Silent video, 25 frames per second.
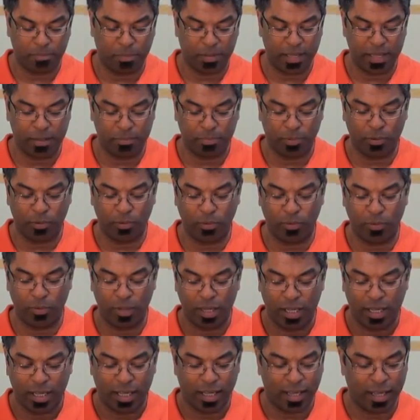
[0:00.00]
people
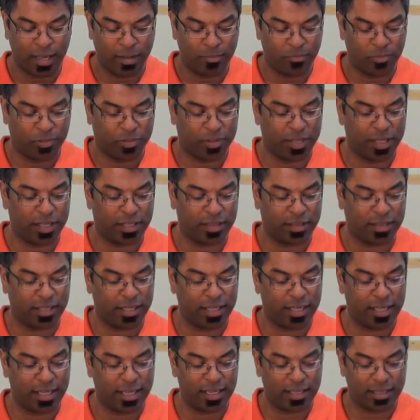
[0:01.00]
think
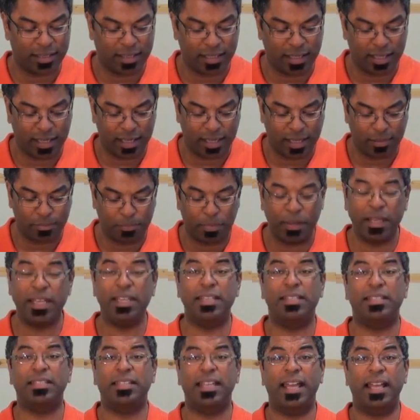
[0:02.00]
the
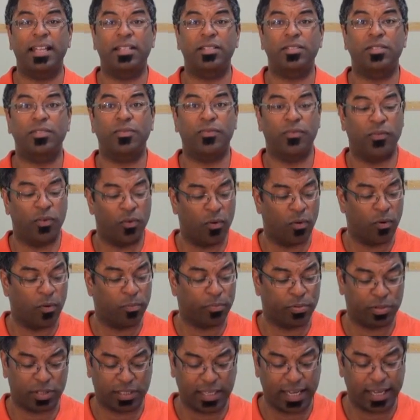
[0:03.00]
P stands for
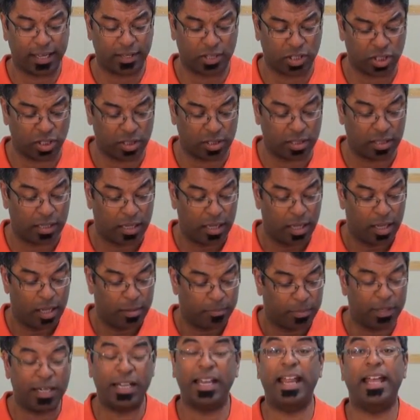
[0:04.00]
protection,
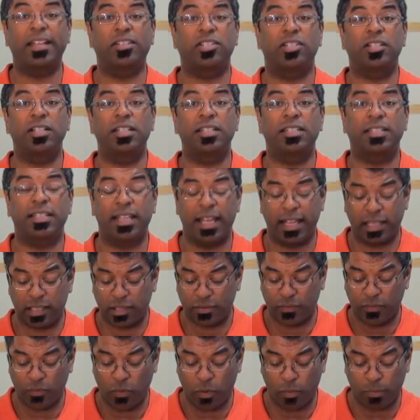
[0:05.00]
but it actually
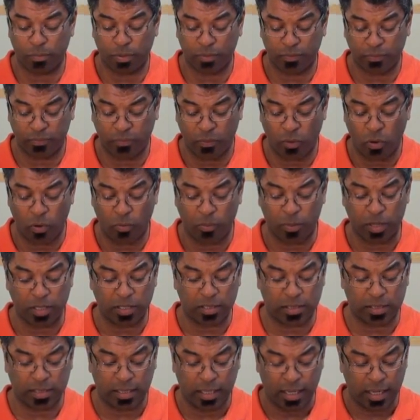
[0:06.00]
stands for
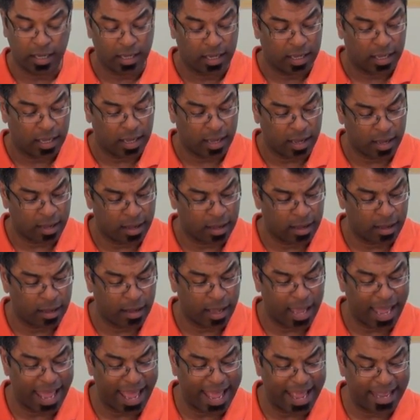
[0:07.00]
performance.
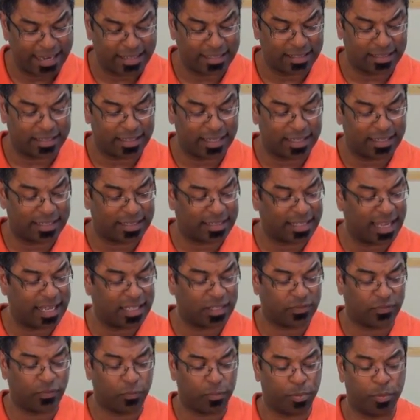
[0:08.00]
And it
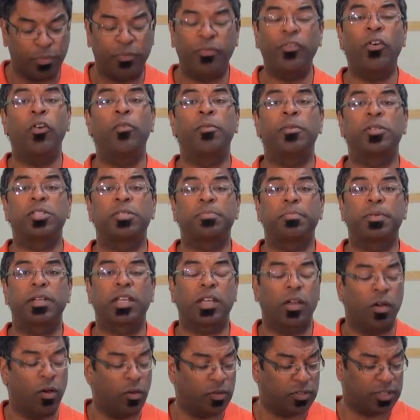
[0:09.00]
stands for performance
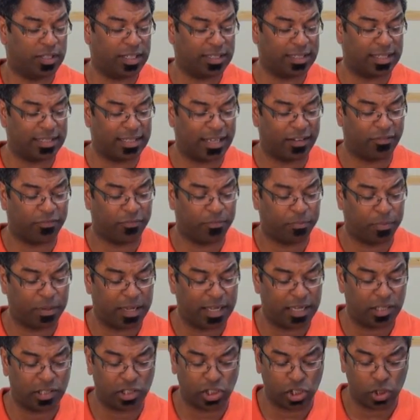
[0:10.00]
because this is
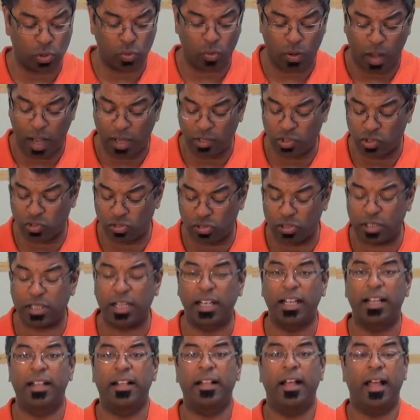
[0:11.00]
FP200,
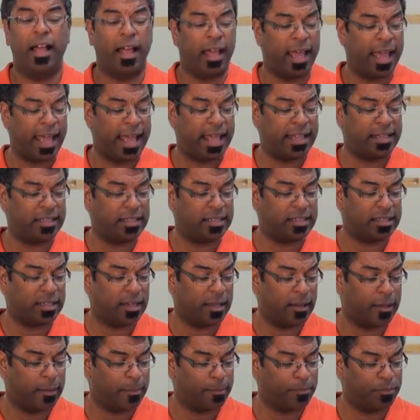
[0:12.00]
and
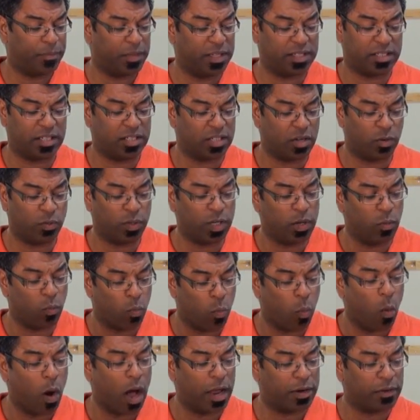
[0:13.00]
this is only
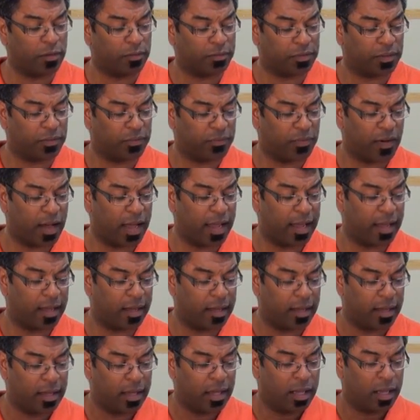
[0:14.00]
one of the
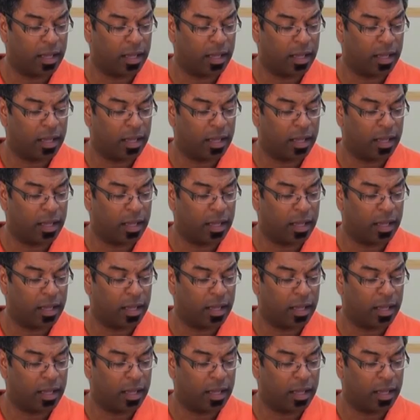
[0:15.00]
fire